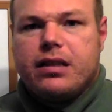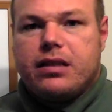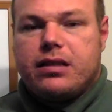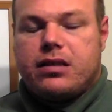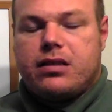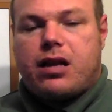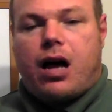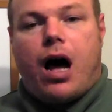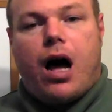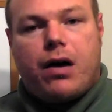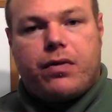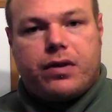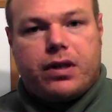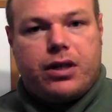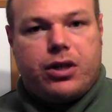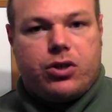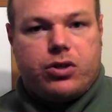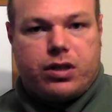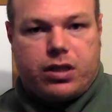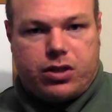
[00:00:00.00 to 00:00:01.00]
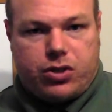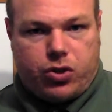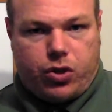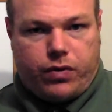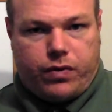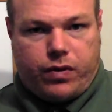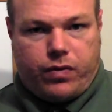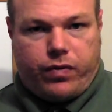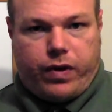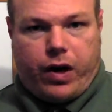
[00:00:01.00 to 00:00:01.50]
This is often used in
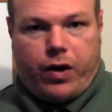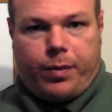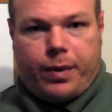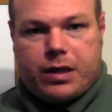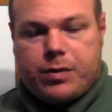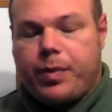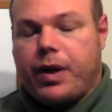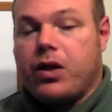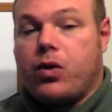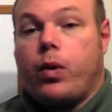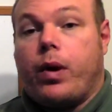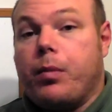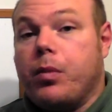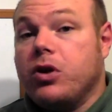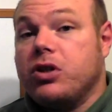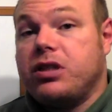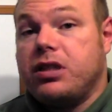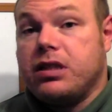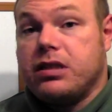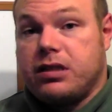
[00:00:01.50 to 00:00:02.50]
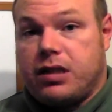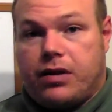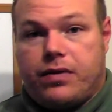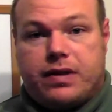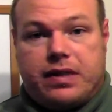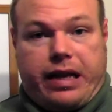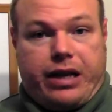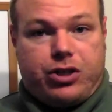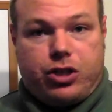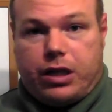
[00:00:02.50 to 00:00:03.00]
server environments, by the way. Most of this stuff
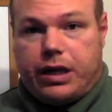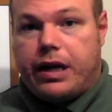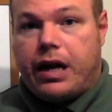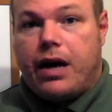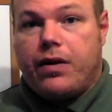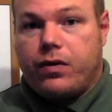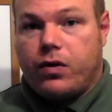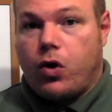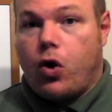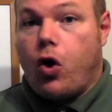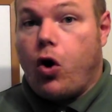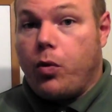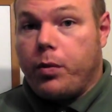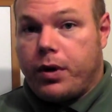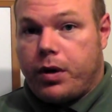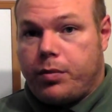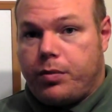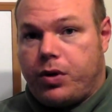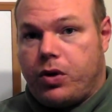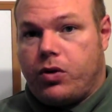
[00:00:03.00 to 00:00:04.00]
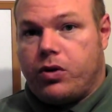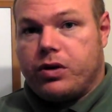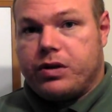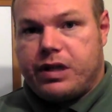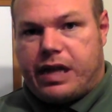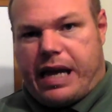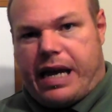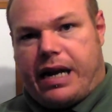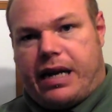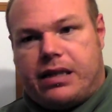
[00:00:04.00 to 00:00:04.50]
is actually not for home
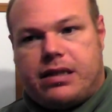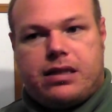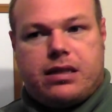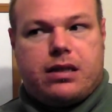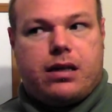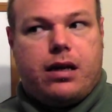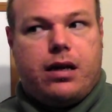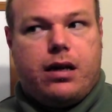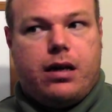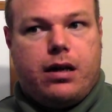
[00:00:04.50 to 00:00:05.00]
computers, and it's